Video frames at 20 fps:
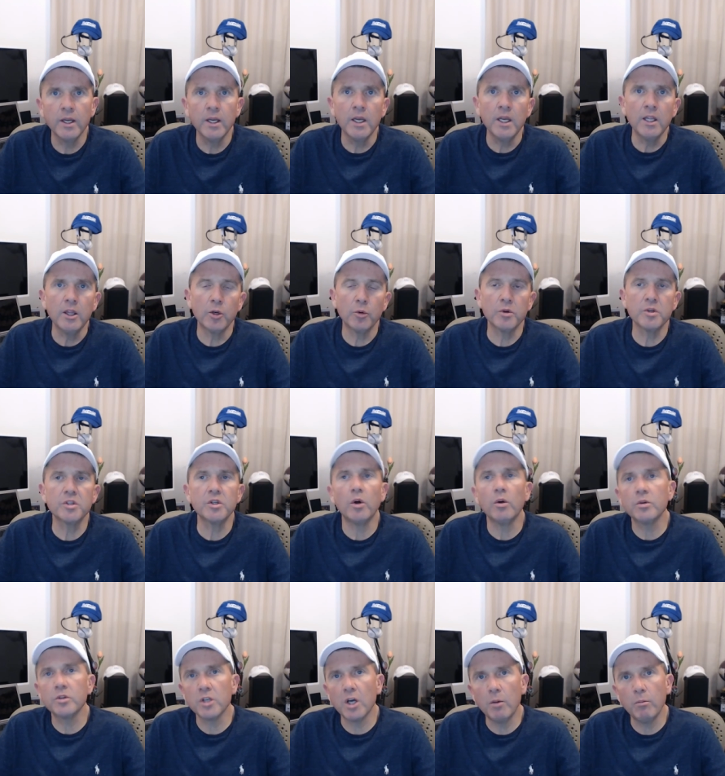the results
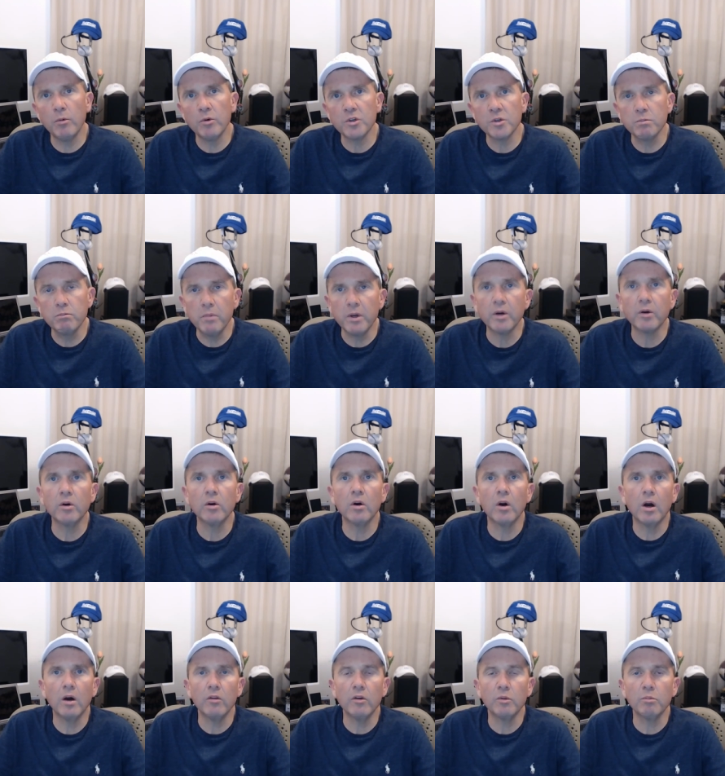almost mirror
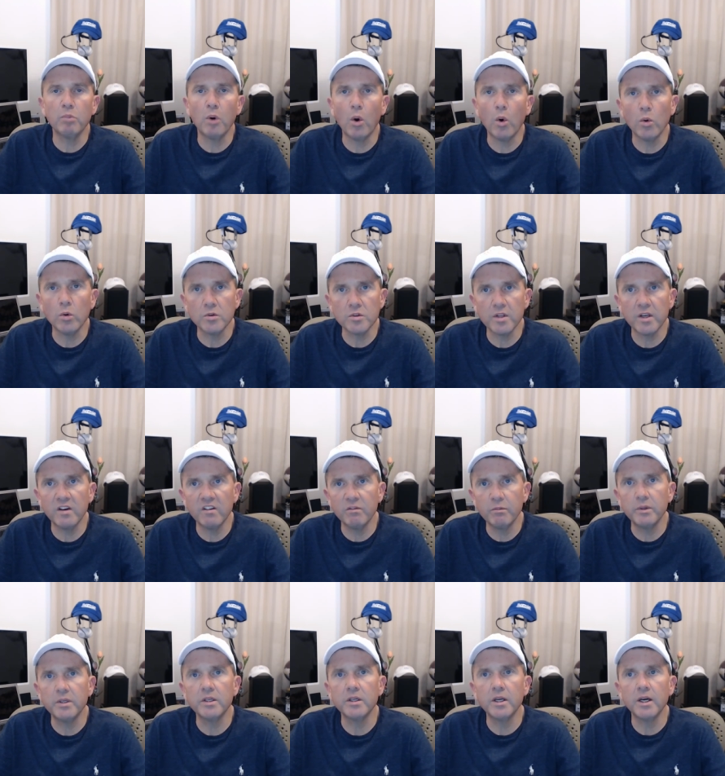other polls that have been
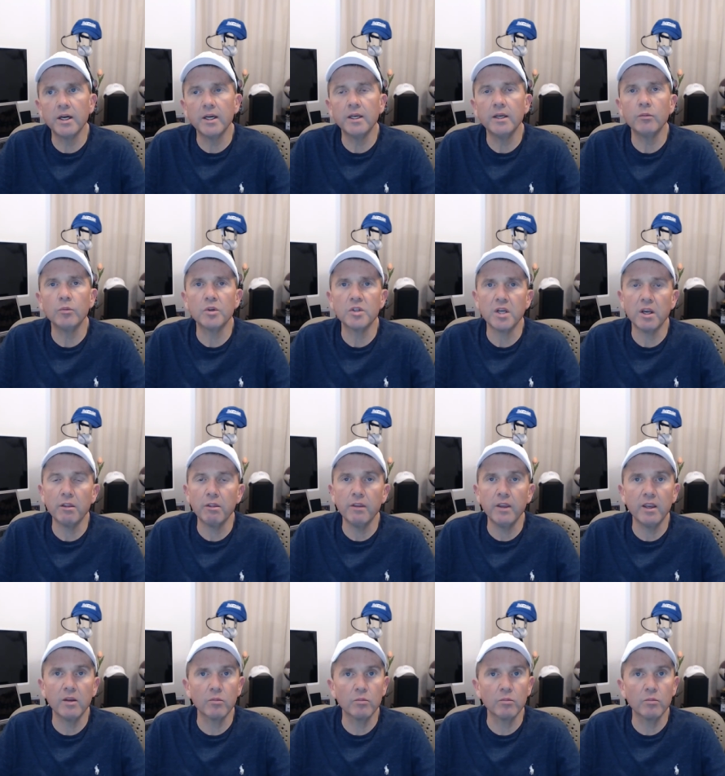done, which I think